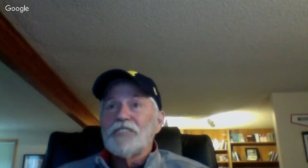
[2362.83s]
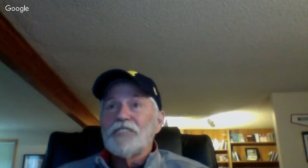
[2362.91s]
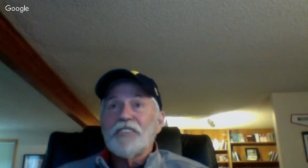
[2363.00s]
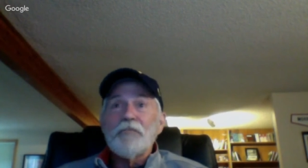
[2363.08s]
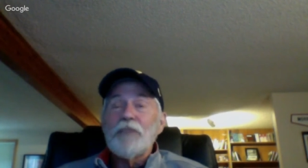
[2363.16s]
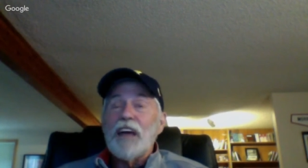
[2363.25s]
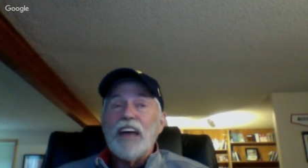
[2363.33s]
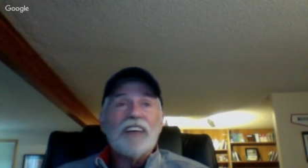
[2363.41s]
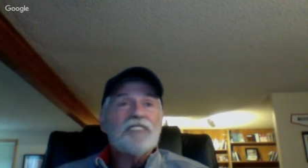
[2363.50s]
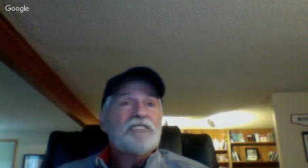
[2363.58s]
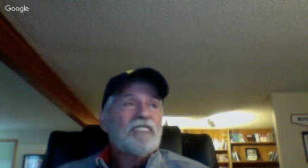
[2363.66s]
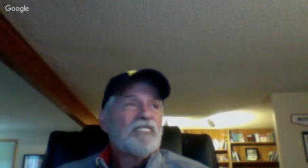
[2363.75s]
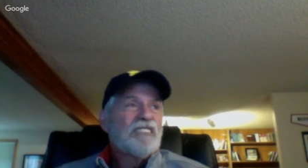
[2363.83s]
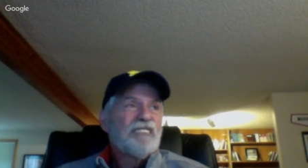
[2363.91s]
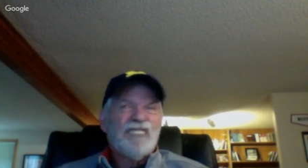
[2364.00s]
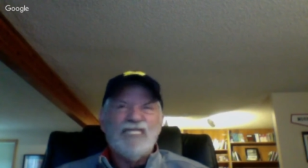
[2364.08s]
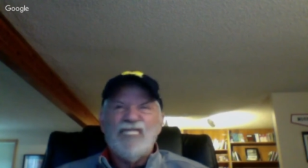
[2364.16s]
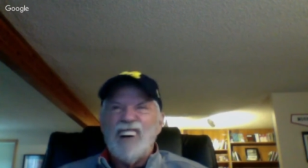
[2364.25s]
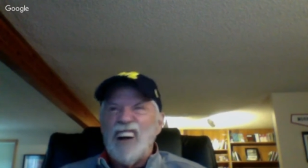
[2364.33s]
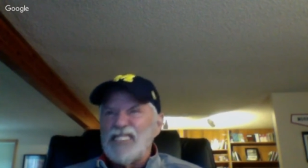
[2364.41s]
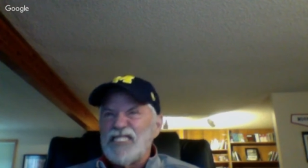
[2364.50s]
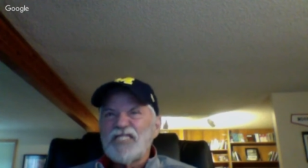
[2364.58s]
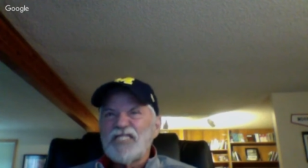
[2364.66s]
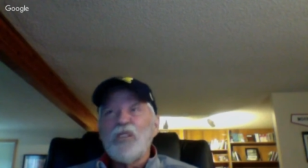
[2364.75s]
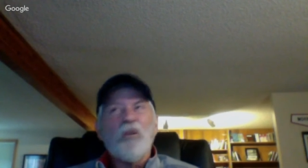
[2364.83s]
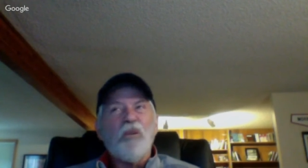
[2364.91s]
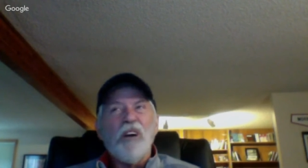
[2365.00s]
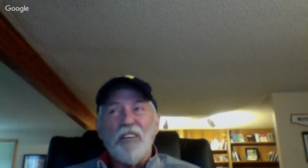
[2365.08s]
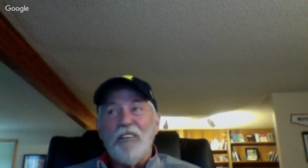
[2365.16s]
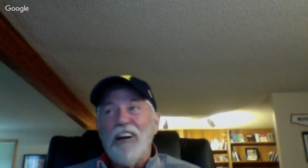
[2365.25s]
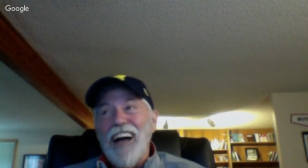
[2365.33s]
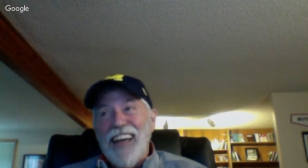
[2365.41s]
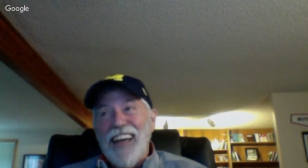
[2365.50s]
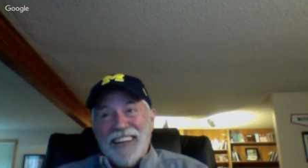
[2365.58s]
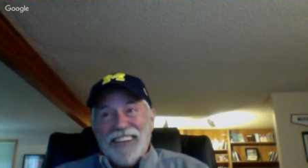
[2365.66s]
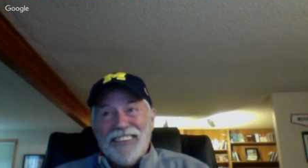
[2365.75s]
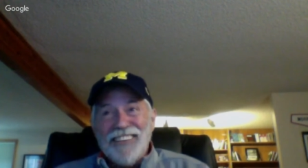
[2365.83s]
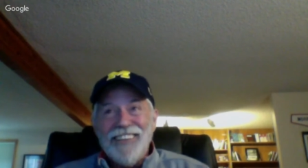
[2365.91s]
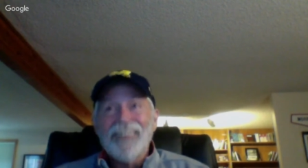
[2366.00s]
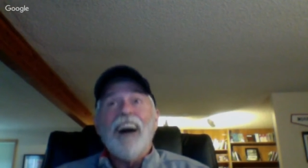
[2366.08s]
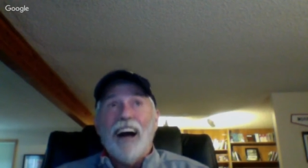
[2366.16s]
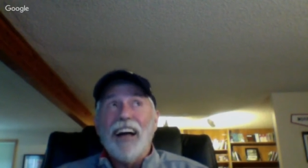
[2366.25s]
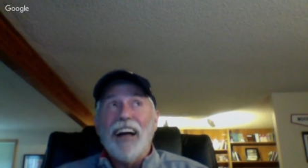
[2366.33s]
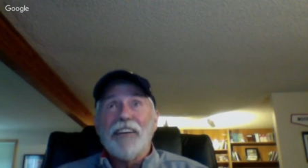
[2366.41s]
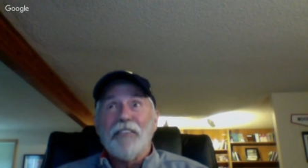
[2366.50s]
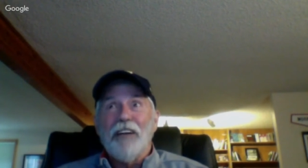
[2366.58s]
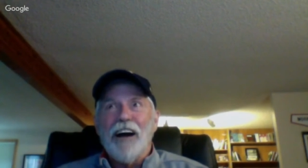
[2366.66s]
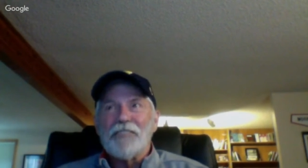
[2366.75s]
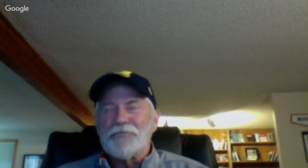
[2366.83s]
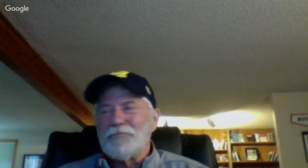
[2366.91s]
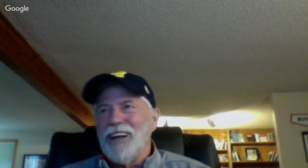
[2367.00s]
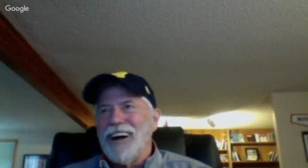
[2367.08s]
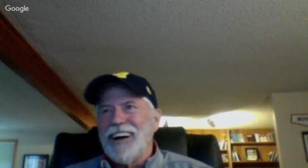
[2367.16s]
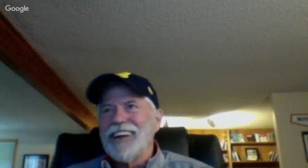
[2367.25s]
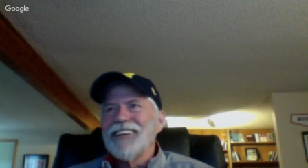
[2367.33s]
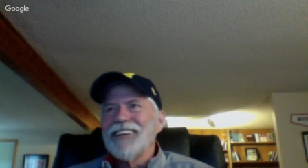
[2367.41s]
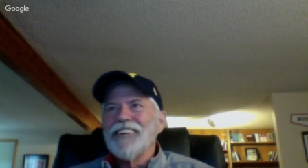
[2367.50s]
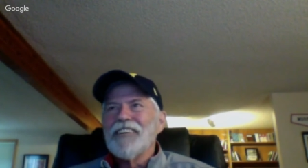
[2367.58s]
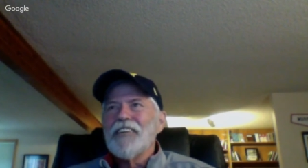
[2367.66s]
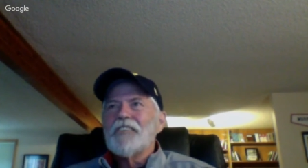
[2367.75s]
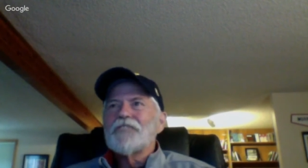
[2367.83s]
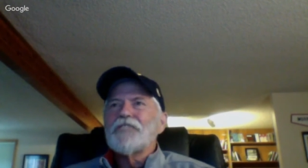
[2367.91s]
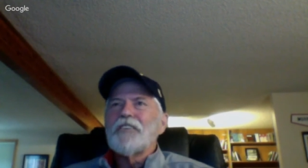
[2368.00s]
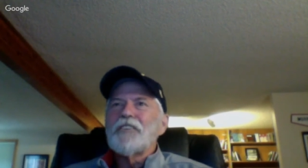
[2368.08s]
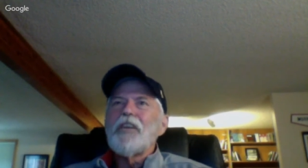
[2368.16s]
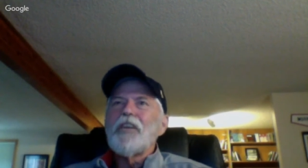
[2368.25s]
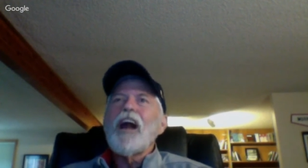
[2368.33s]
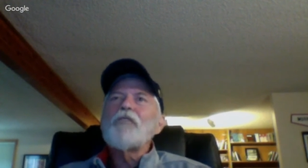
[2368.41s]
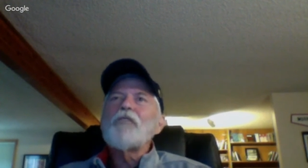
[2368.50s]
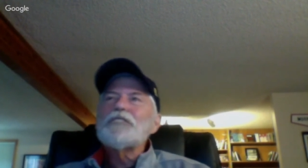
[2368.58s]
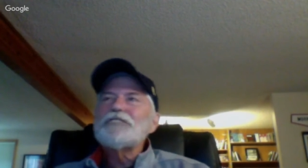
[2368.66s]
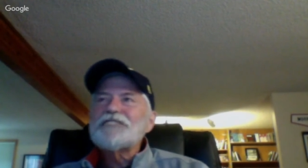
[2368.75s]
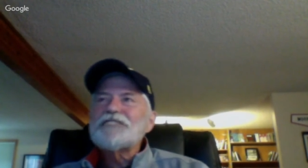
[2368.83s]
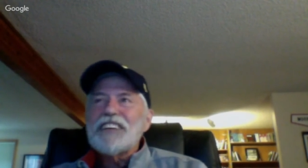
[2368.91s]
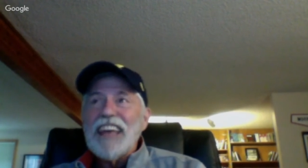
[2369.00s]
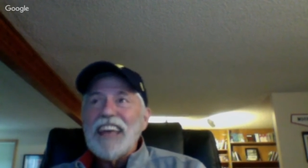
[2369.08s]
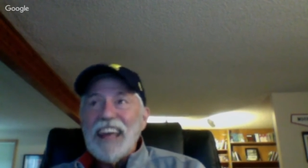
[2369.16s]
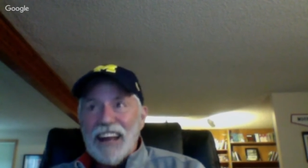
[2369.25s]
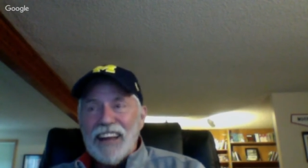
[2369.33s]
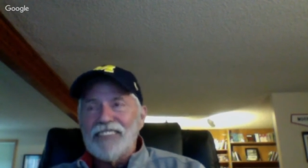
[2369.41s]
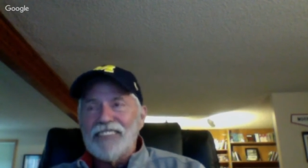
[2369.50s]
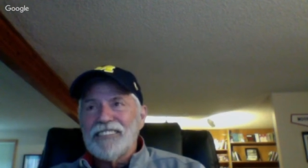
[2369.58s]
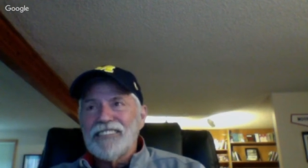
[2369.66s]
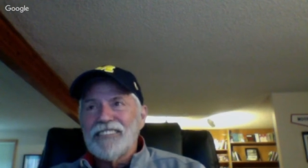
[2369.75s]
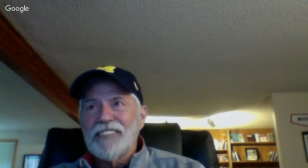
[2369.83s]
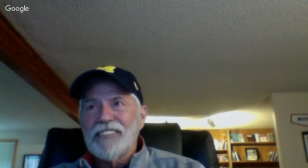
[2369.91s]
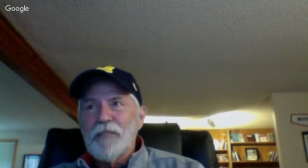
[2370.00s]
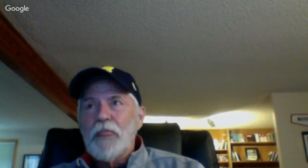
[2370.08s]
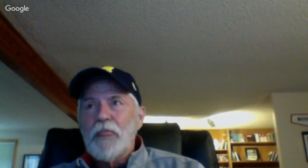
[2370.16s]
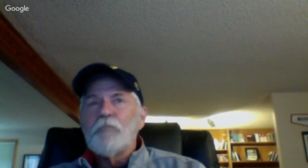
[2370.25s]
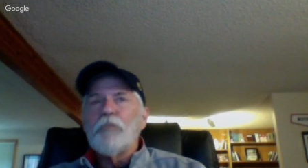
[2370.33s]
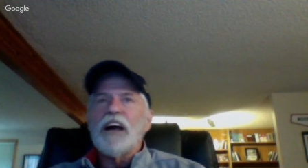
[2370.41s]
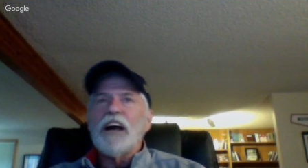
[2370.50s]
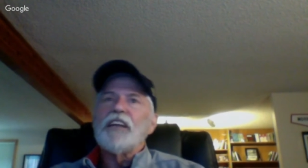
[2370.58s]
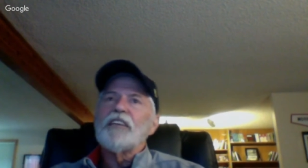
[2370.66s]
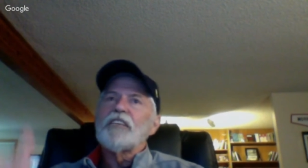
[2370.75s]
Some days, I just don't want to write. I get writer's block. So there are a lot of reasons to get it, but